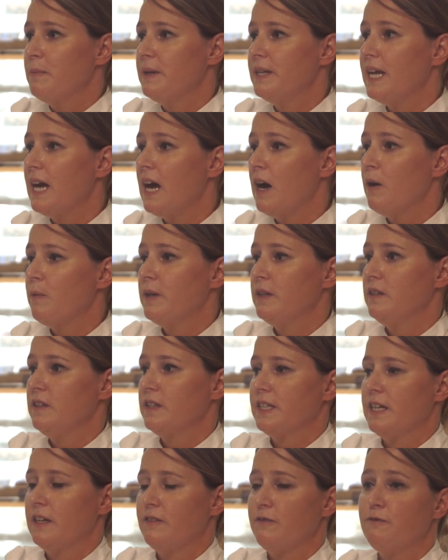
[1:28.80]
But now we
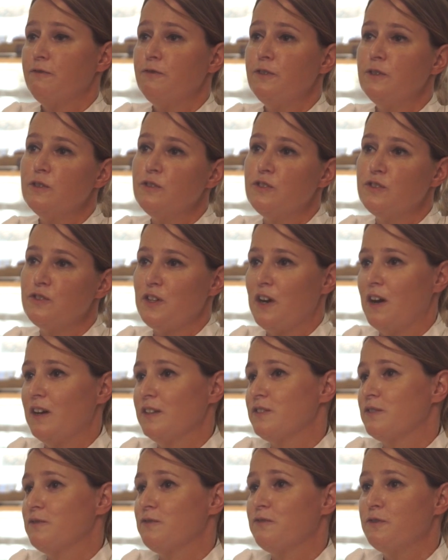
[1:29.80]
look at food
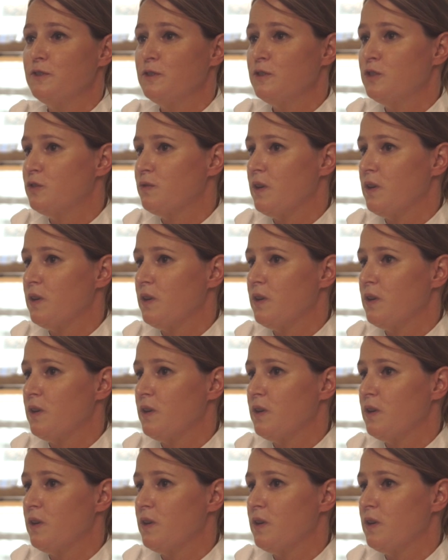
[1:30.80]
stalls and food